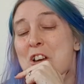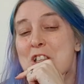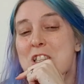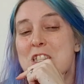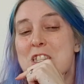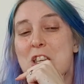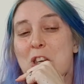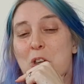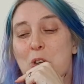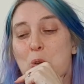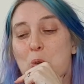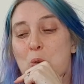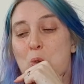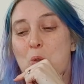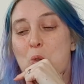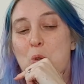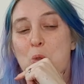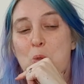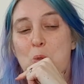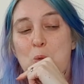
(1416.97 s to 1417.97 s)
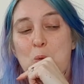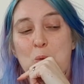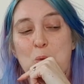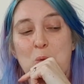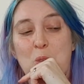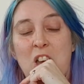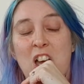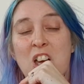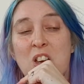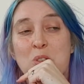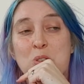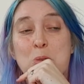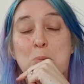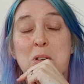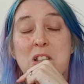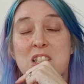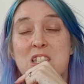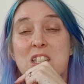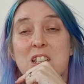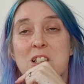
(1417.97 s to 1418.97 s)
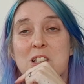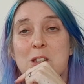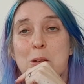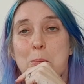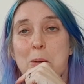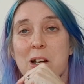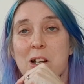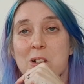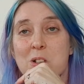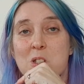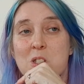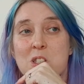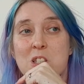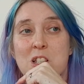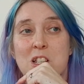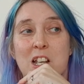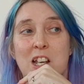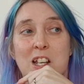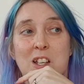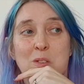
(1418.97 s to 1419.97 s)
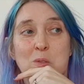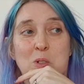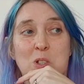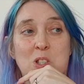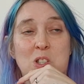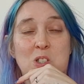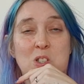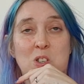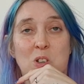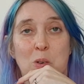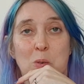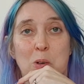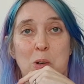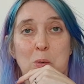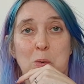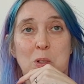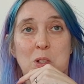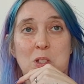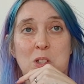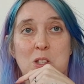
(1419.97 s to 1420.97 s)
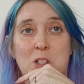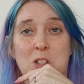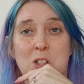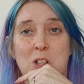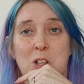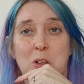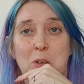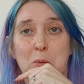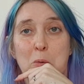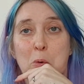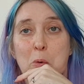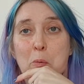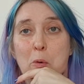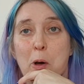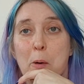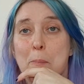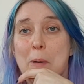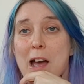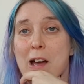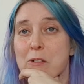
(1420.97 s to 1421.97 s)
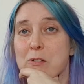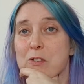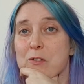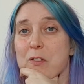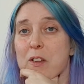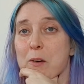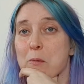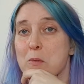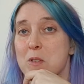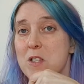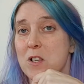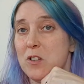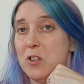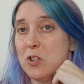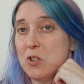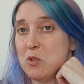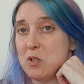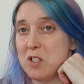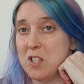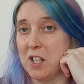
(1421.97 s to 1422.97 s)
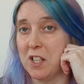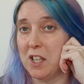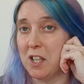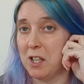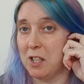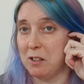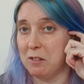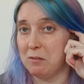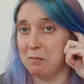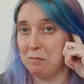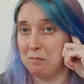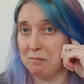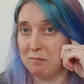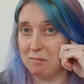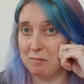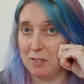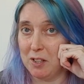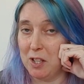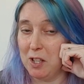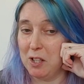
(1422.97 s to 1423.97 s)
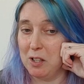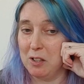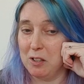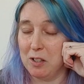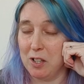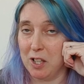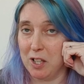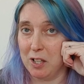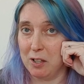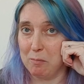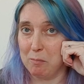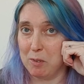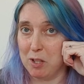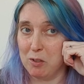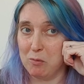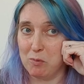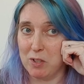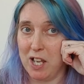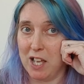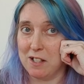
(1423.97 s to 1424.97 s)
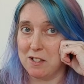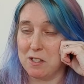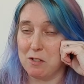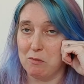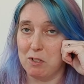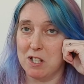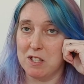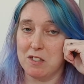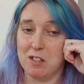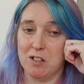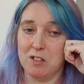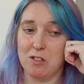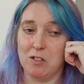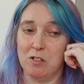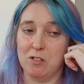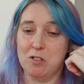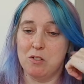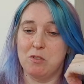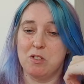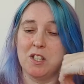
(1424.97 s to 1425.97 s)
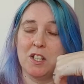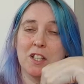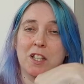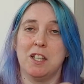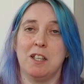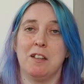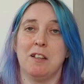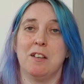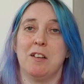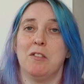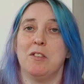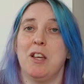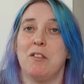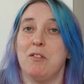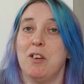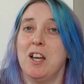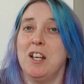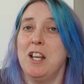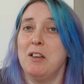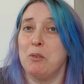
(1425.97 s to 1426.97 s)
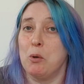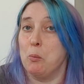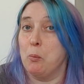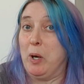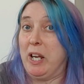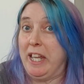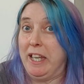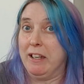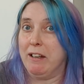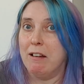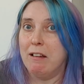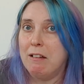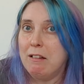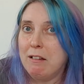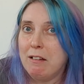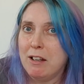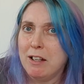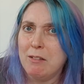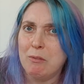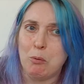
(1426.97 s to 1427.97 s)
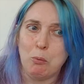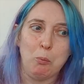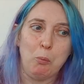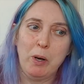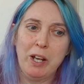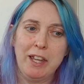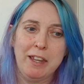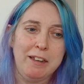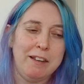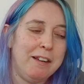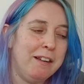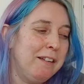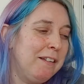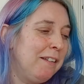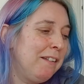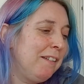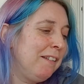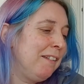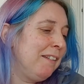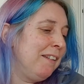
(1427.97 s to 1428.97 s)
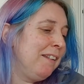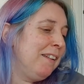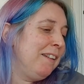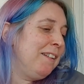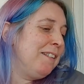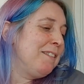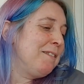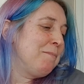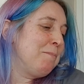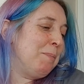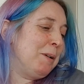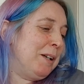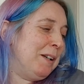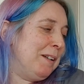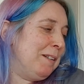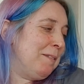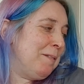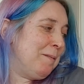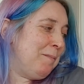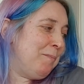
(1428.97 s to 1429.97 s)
So I've spent £60 today, which is not what I wanted to do. A pound of that was a lottery ticket, a cancer research lottery ticket, and I never win. But